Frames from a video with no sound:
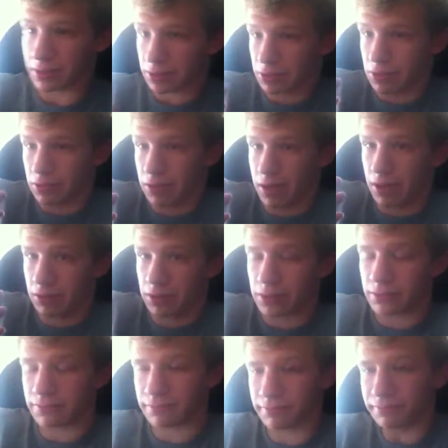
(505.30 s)
Who knows?
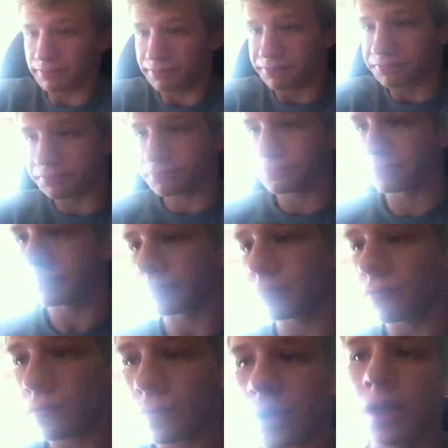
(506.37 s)

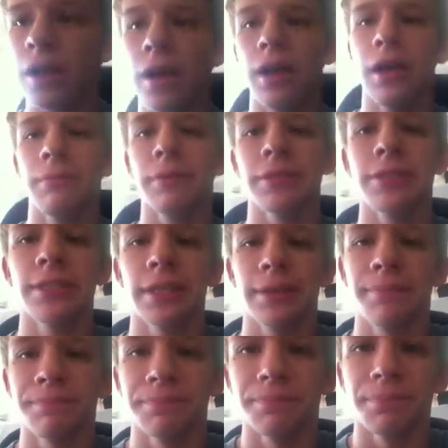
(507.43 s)
Let's
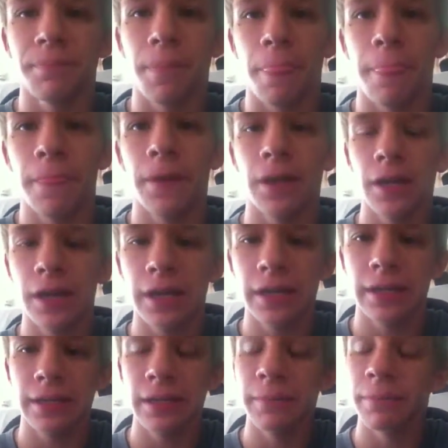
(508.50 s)
see.
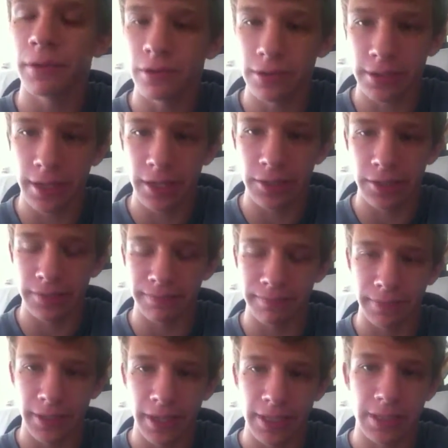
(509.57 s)
Impersonation.
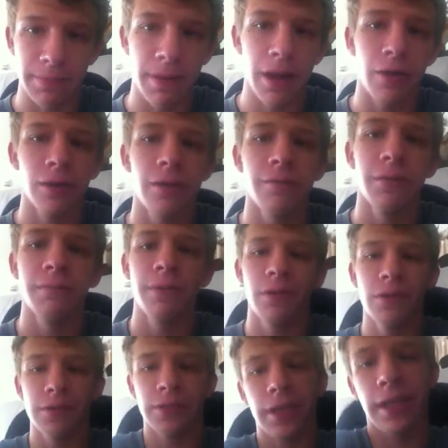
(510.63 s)
He has the power of
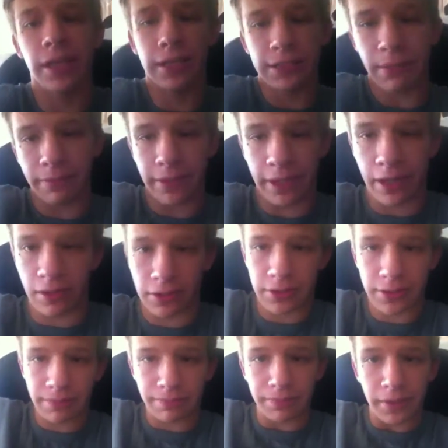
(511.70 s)
impersonating something
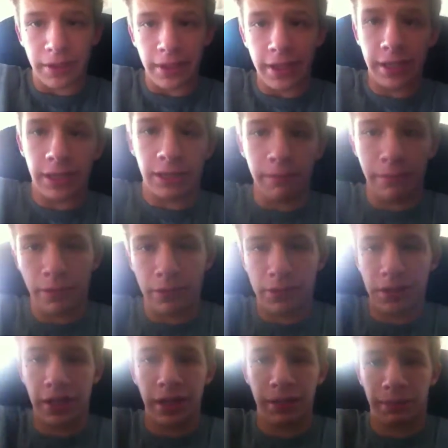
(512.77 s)
else. He can
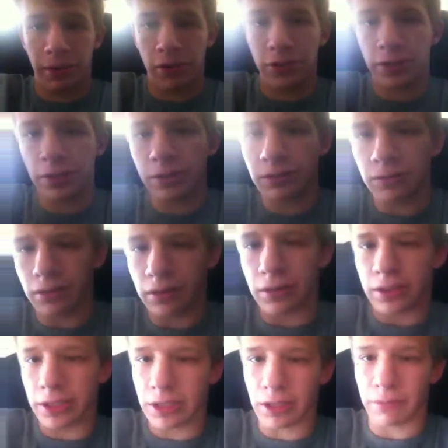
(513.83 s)
impersonate person,
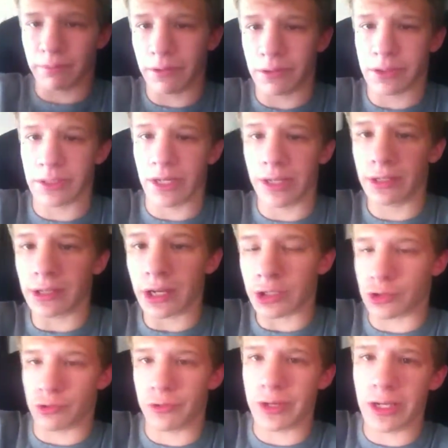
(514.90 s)
he can impersonate a
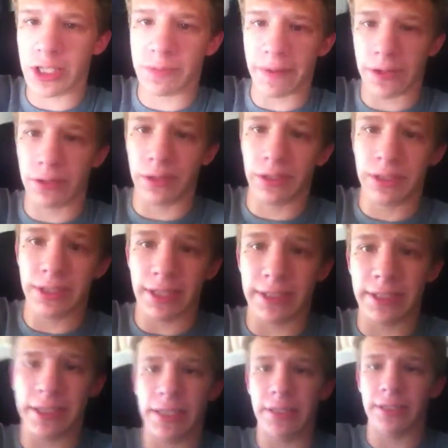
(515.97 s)
tree, especially
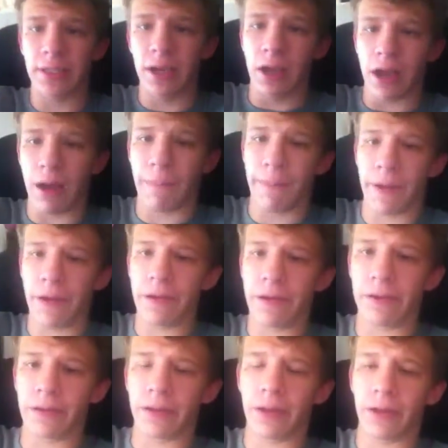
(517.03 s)
since he's
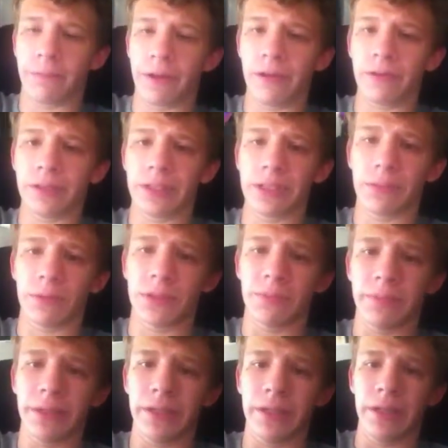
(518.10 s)
apparently supposed to
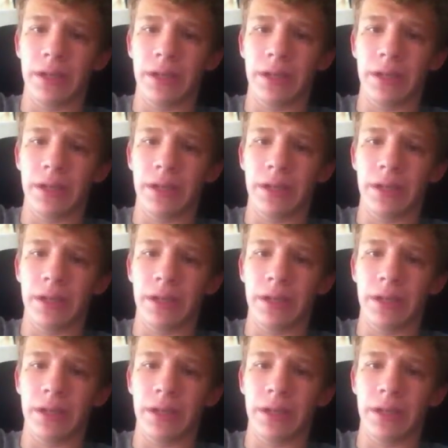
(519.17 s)
be